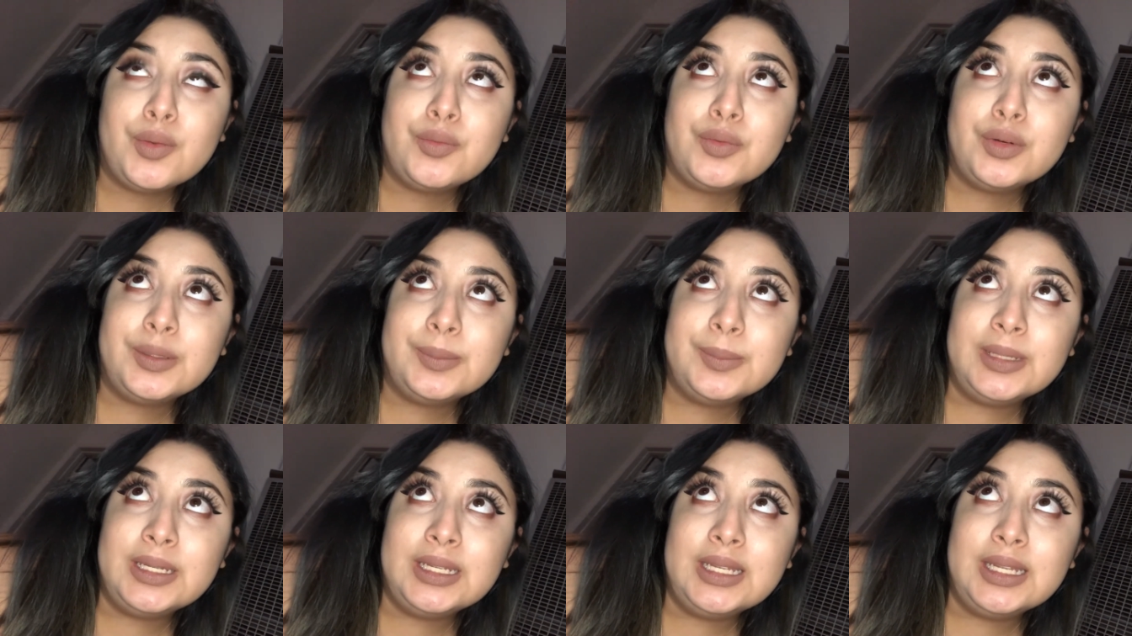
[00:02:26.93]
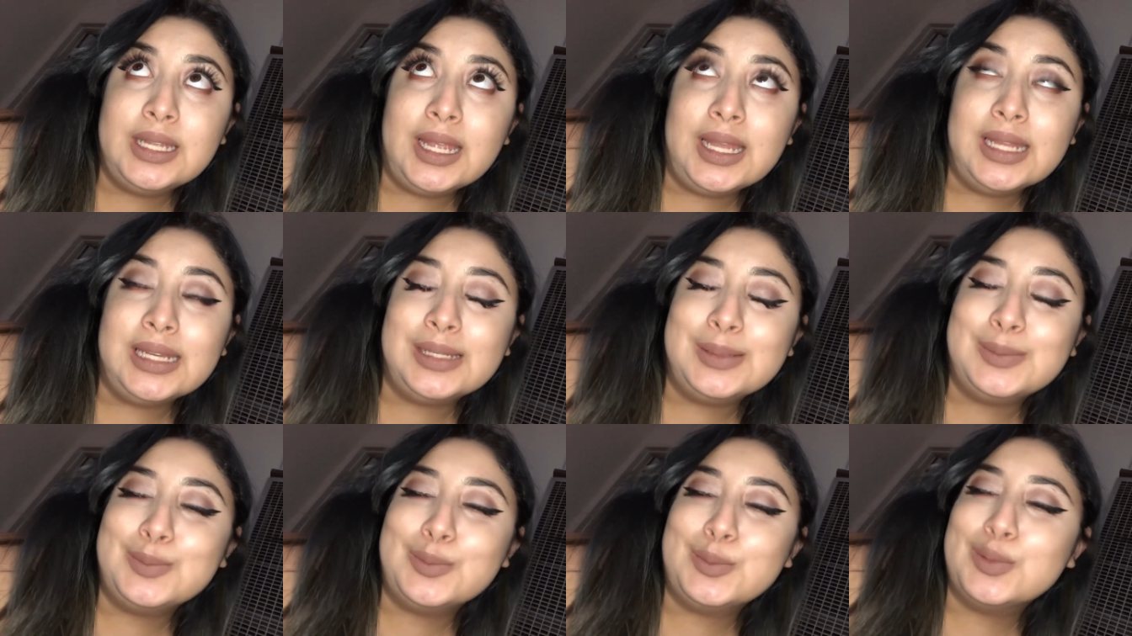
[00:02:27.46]
for me
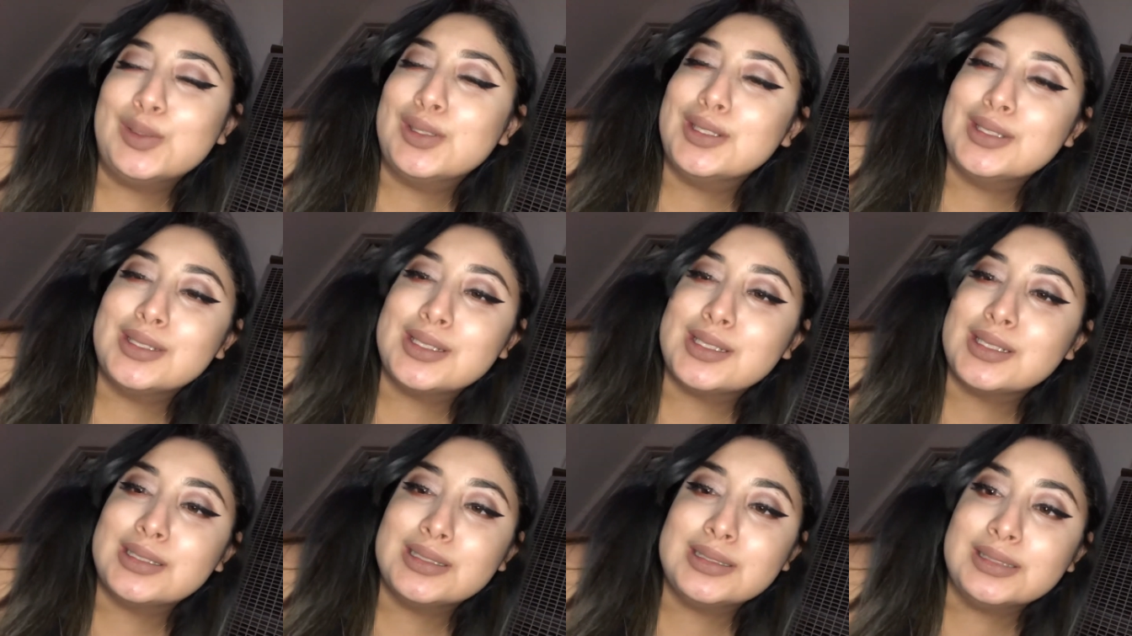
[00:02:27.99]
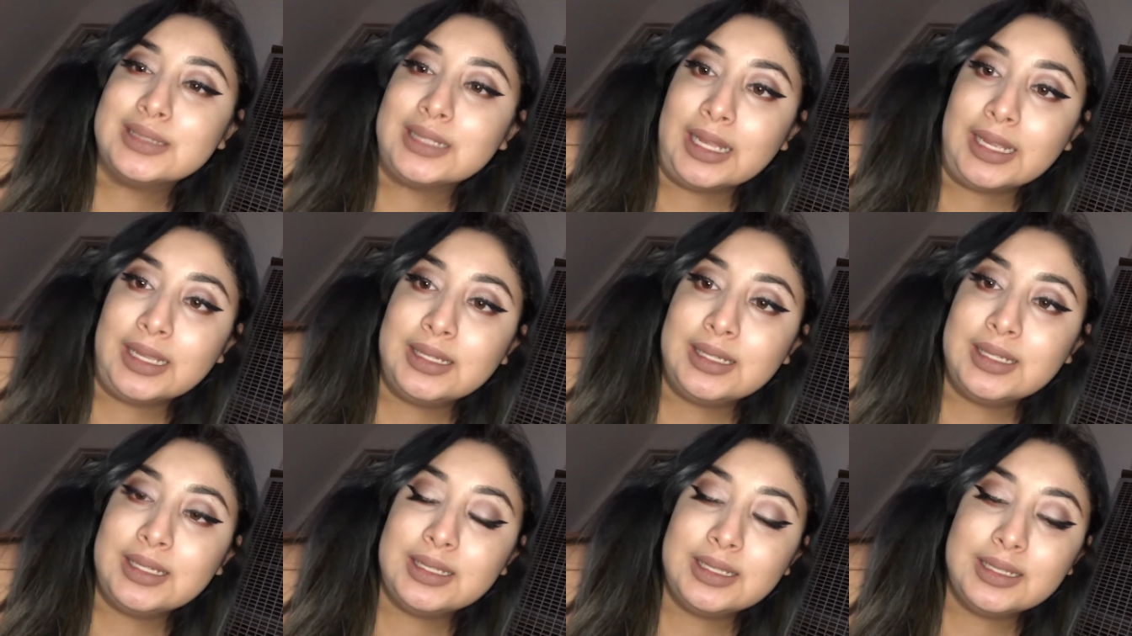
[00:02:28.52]
and I really didn't
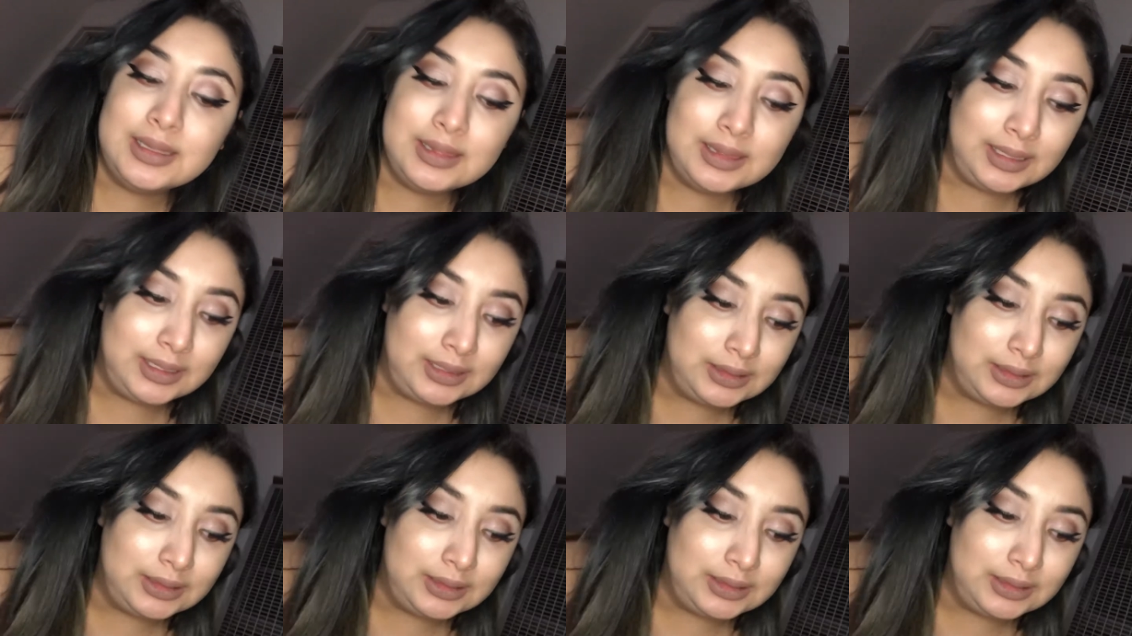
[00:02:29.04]
like it.